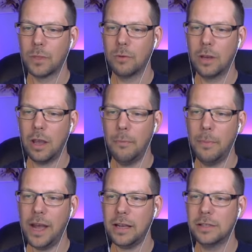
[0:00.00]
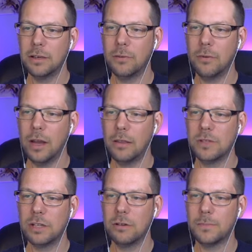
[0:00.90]
I'm going to go back to the
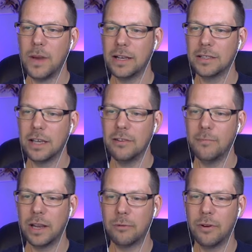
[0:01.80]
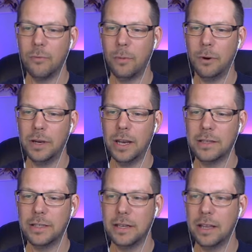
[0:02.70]
resource pack side of Minecraft
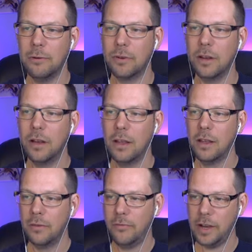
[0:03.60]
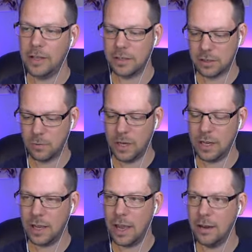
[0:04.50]
1.19, and now we're going to find
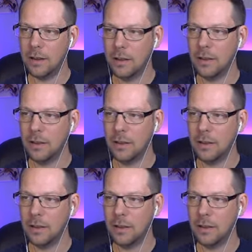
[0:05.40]
squid again.